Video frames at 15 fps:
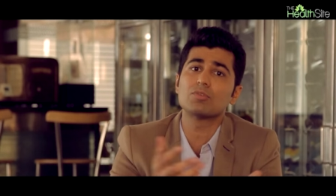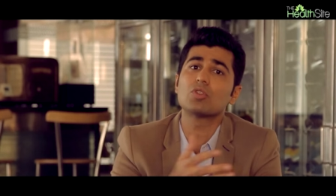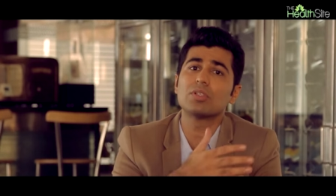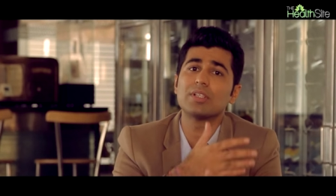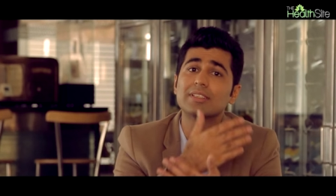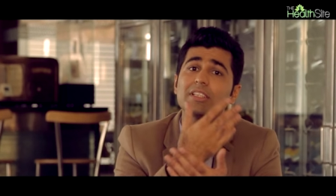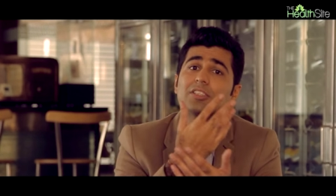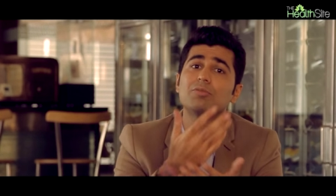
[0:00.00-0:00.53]
So
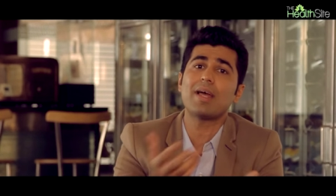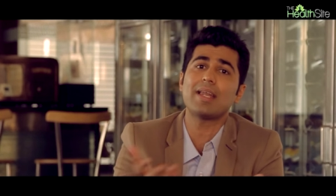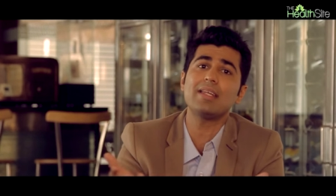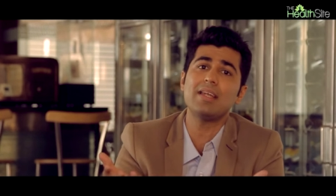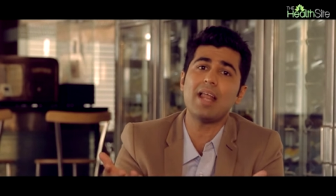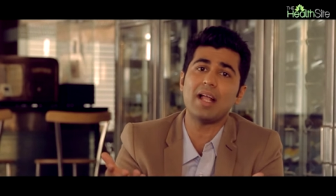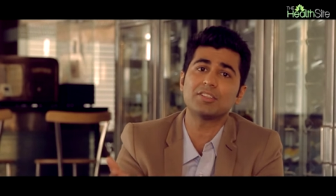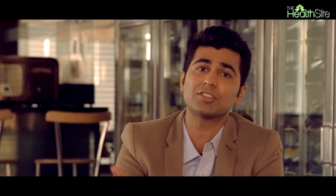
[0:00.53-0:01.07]
this is
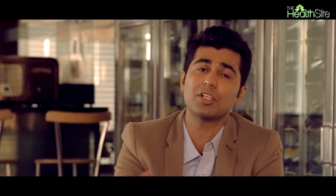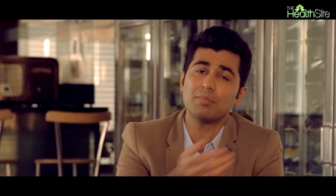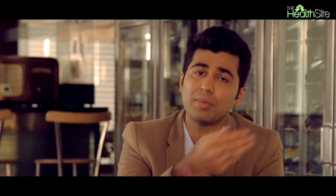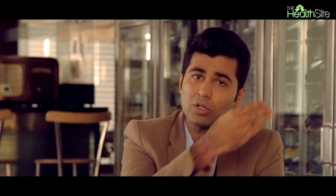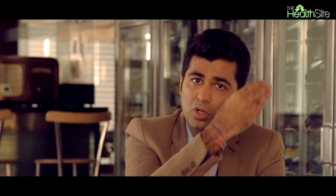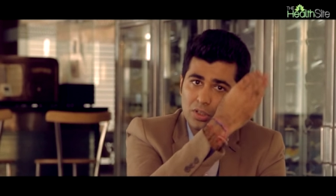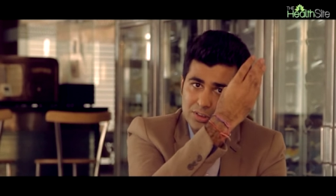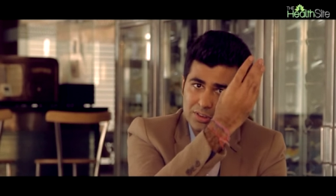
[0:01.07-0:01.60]
very natural
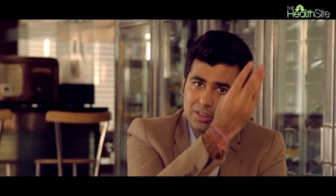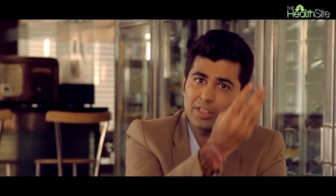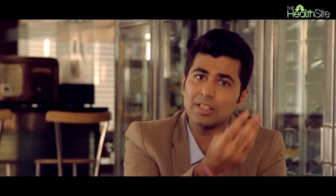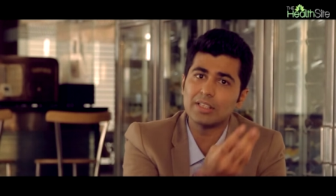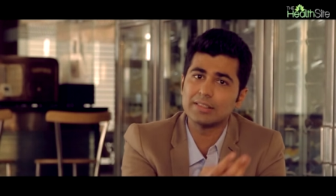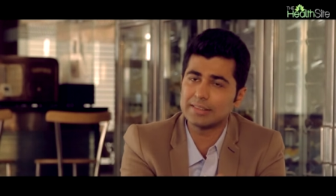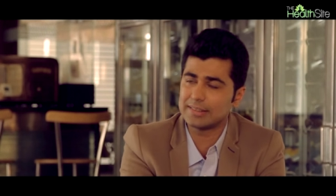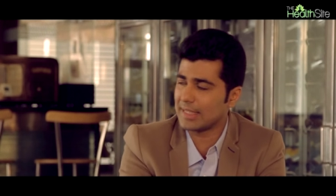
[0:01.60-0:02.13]
because
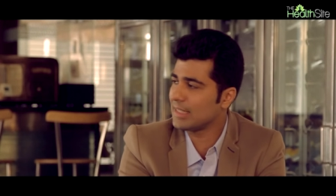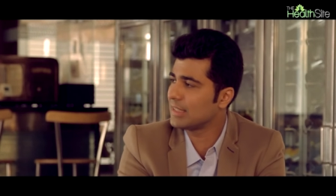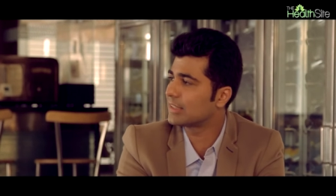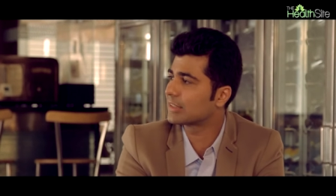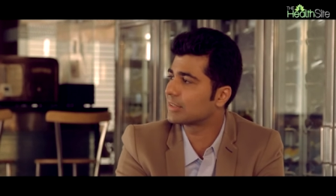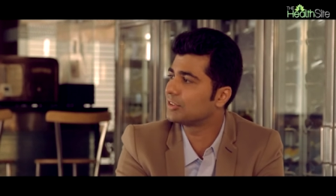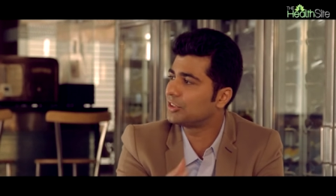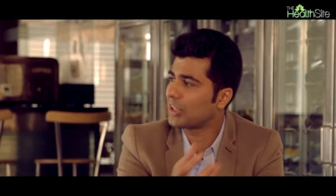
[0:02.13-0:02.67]

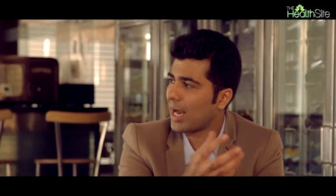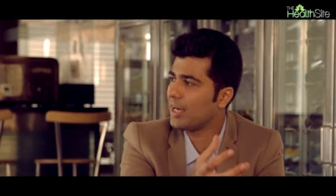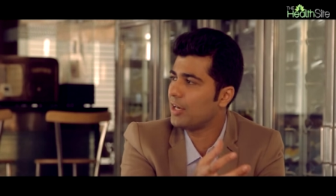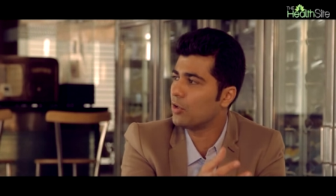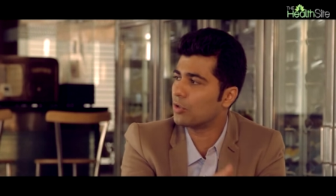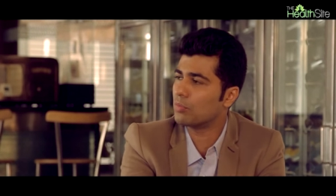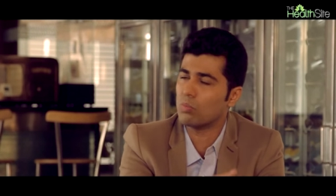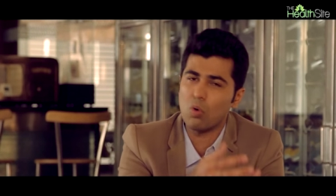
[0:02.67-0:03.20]
since
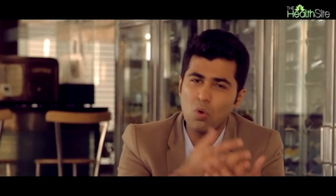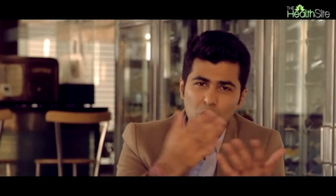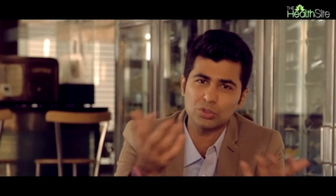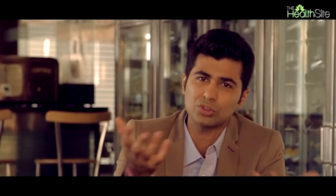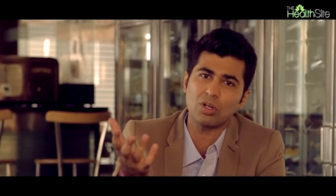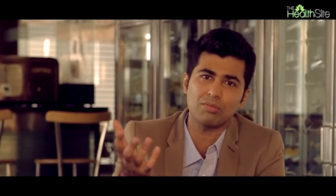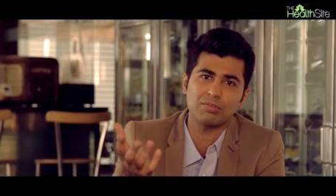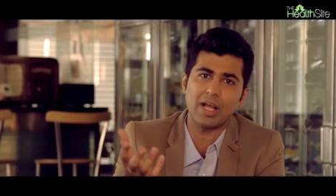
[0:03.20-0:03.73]
childhood,
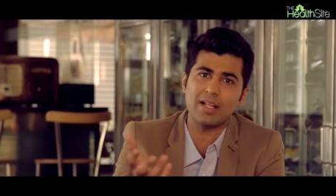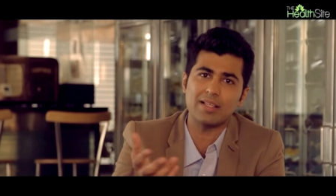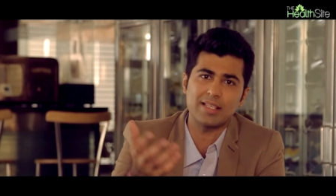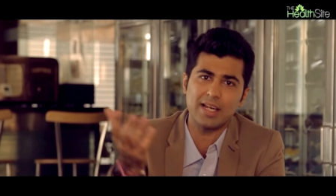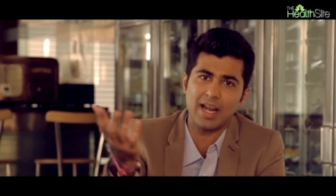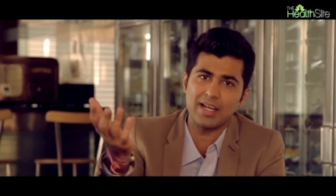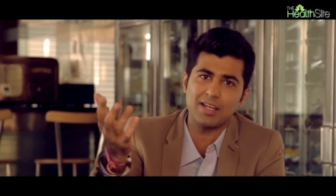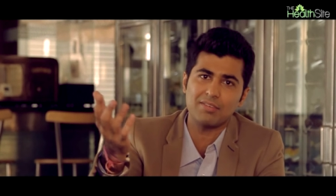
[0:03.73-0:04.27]
most of the, I'll
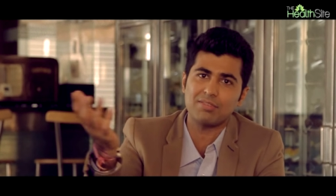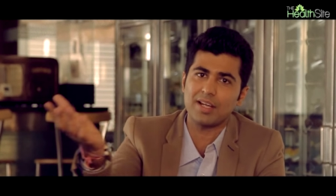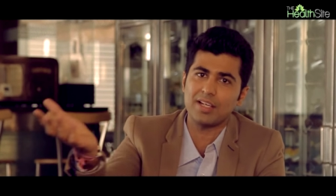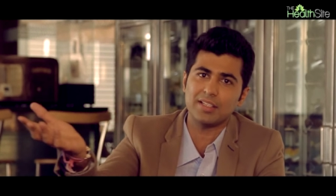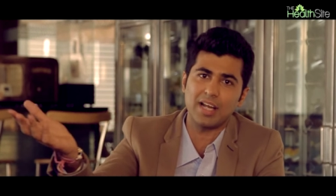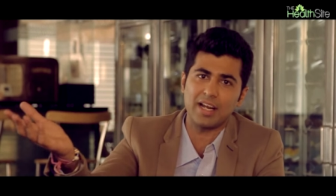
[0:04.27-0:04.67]
say 95,